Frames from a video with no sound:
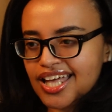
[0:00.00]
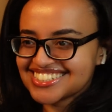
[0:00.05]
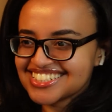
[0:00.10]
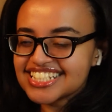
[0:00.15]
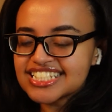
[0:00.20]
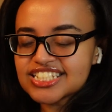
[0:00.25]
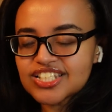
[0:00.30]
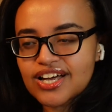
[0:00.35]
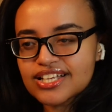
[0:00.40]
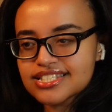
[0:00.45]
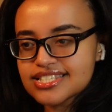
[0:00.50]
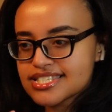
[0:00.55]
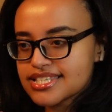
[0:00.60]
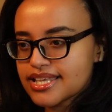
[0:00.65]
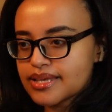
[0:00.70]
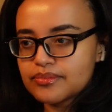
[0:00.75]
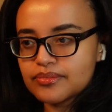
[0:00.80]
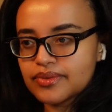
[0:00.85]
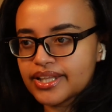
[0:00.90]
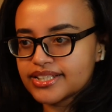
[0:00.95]
He still has the
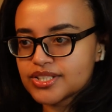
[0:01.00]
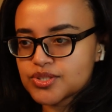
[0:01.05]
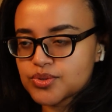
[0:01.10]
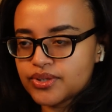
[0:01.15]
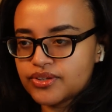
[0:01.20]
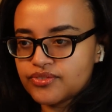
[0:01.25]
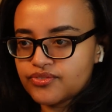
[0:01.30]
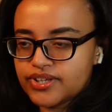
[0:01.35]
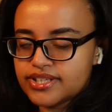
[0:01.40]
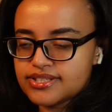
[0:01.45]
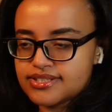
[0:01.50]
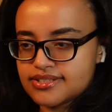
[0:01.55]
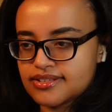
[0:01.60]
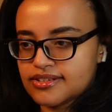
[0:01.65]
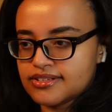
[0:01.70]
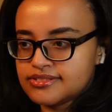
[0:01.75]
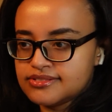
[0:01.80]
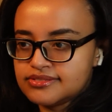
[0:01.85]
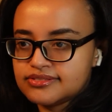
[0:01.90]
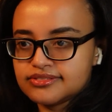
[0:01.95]
same like sweet face
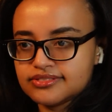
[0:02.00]
though.